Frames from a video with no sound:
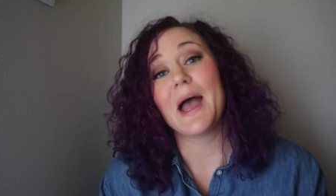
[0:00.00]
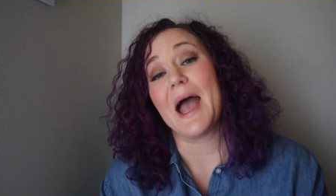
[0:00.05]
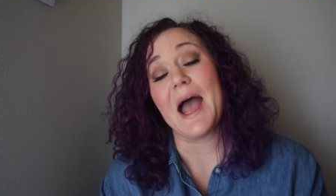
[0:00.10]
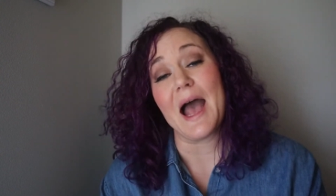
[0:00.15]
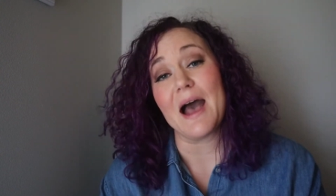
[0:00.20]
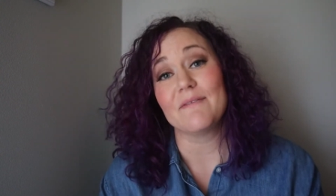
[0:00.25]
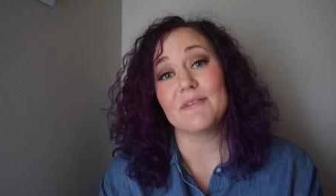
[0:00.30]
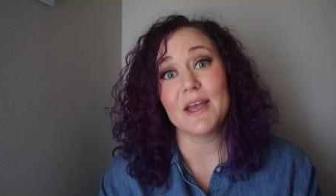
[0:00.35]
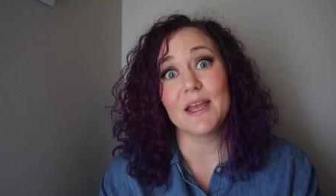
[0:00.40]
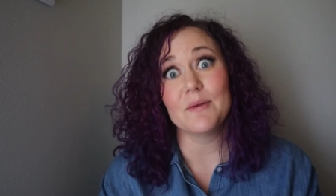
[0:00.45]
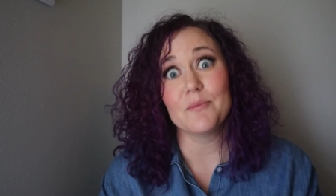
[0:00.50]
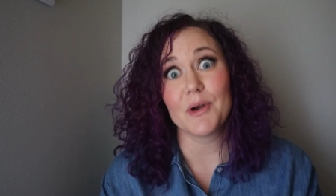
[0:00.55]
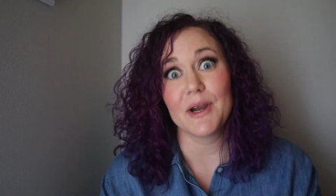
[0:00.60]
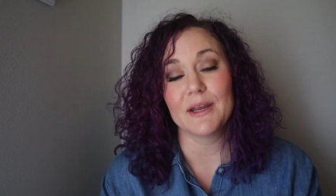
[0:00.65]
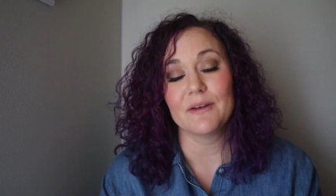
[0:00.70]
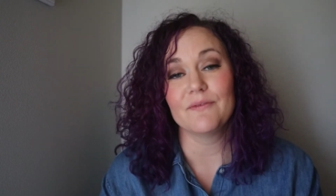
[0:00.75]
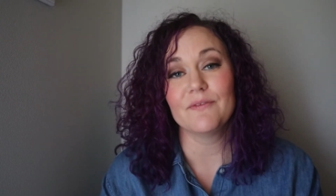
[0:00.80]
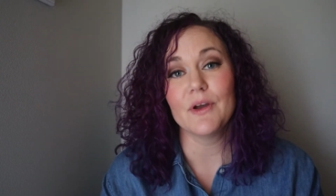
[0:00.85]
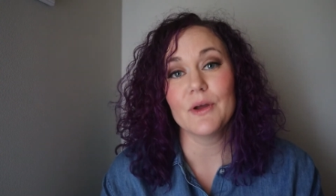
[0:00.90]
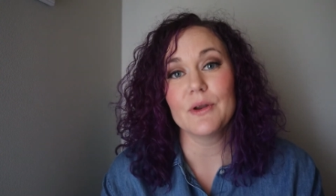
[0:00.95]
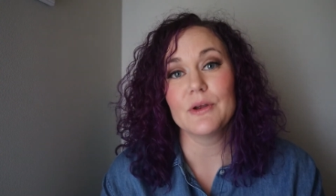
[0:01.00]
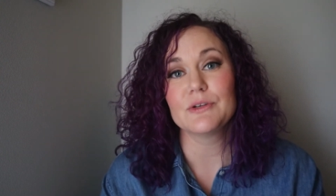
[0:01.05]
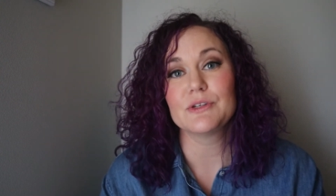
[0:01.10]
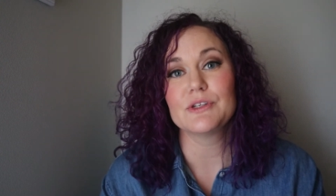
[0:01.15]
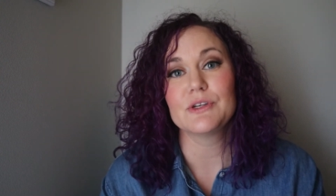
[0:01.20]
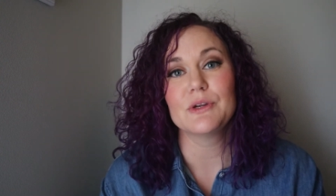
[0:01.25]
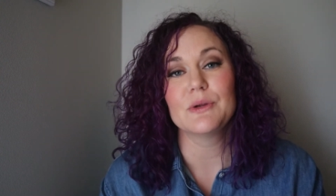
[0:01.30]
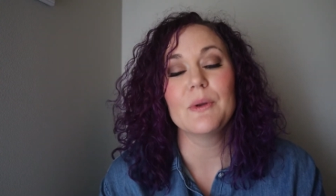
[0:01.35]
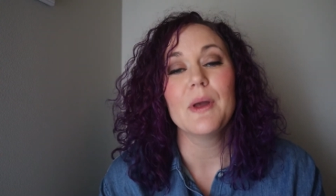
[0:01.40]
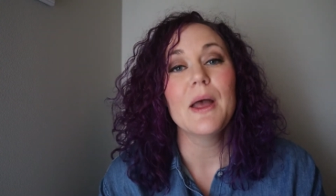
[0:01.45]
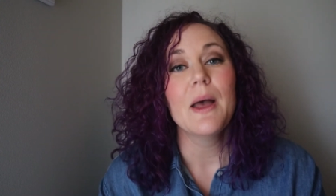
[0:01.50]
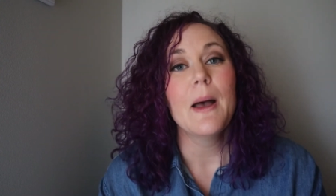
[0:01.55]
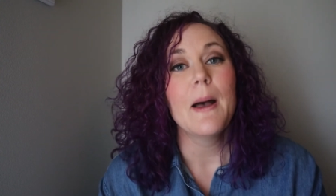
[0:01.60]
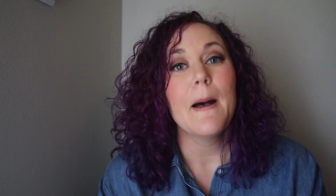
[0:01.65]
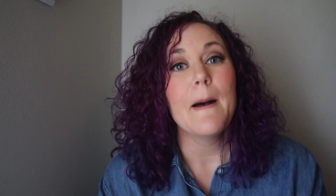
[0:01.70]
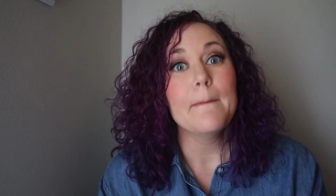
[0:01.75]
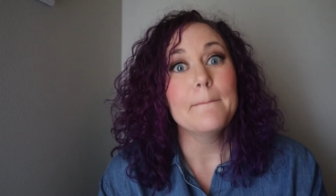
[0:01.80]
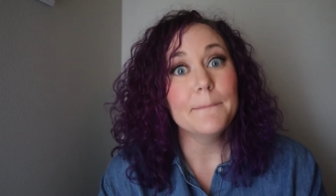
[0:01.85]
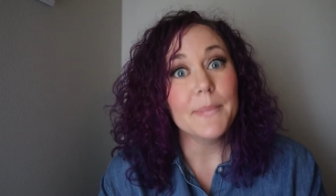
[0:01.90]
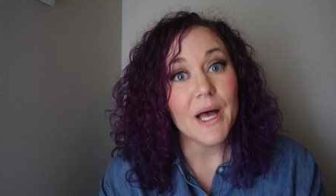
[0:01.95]
have a brand photo shoot.
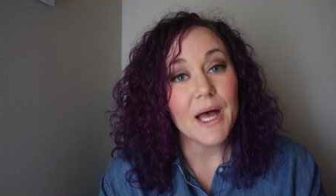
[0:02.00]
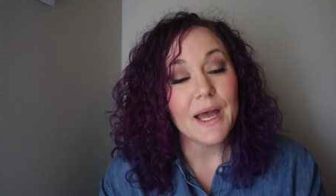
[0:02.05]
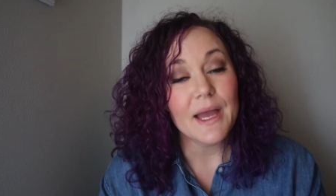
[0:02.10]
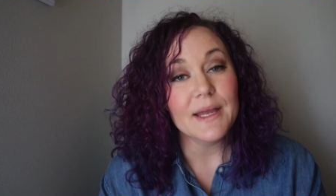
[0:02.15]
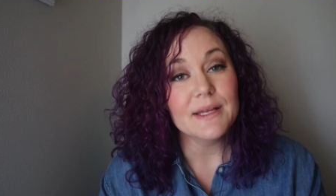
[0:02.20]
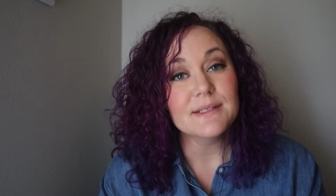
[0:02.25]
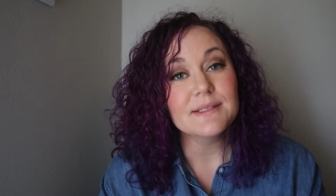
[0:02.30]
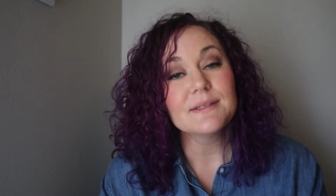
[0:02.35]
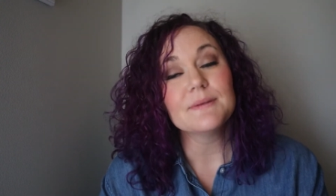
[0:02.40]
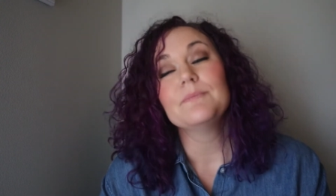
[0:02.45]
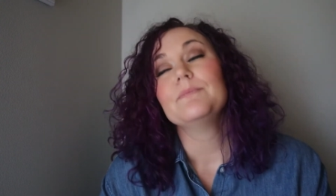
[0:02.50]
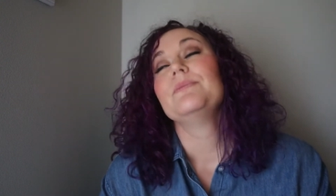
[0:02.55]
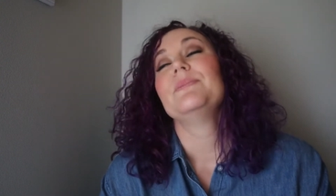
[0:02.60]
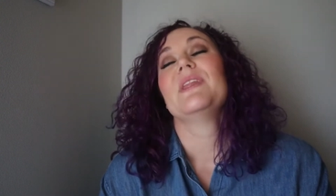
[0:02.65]
But